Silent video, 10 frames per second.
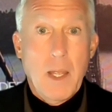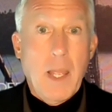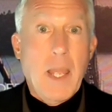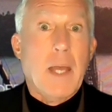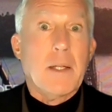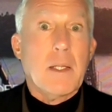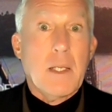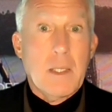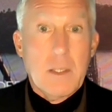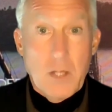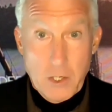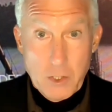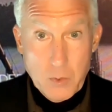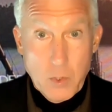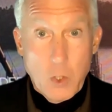And in their
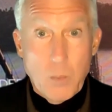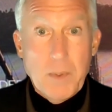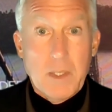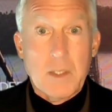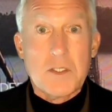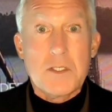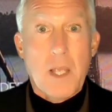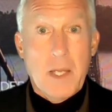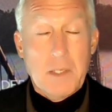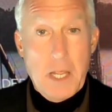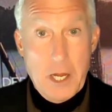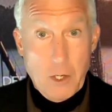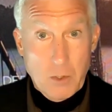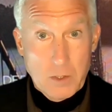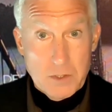group is an
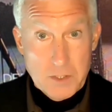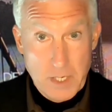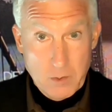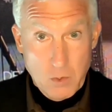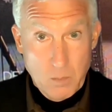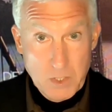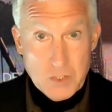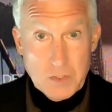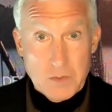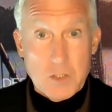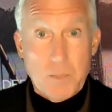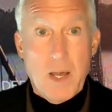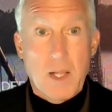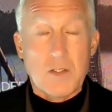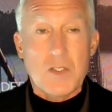errors and omissions
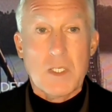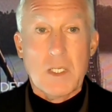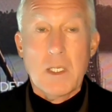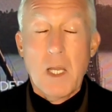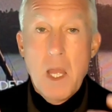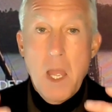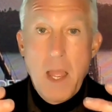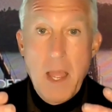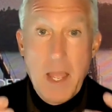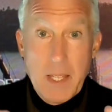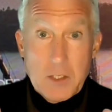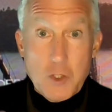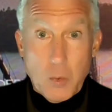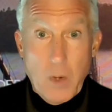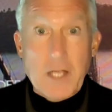policy, a
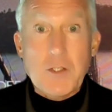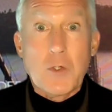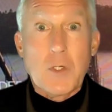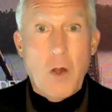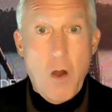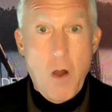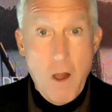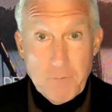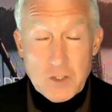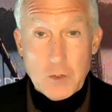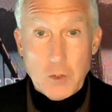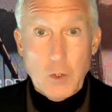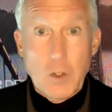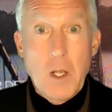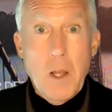director and
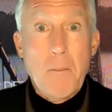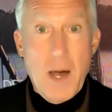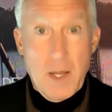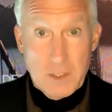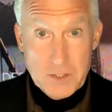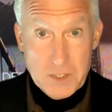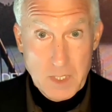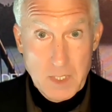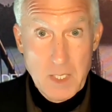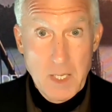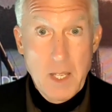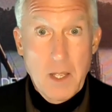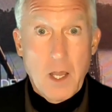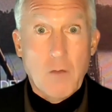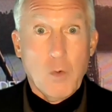officer policy,
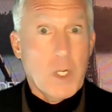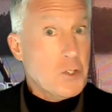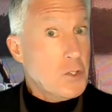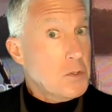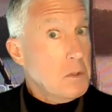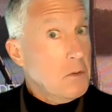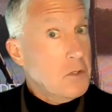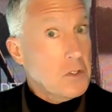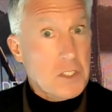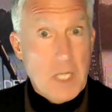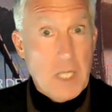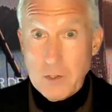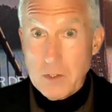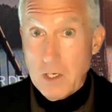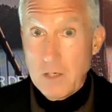of which the
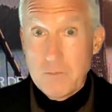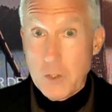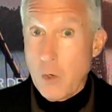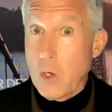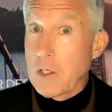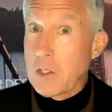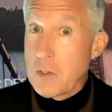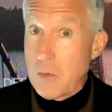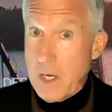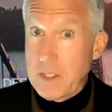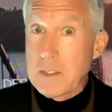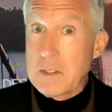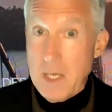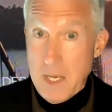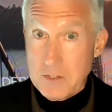signer of your
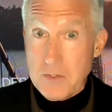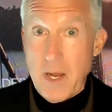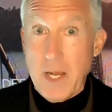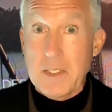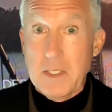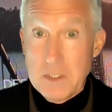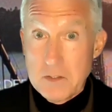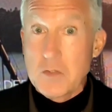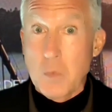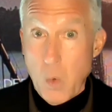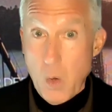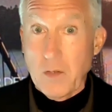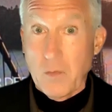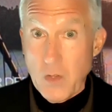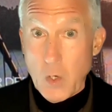credit contract is one
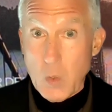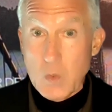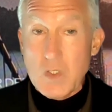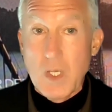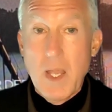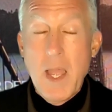of those,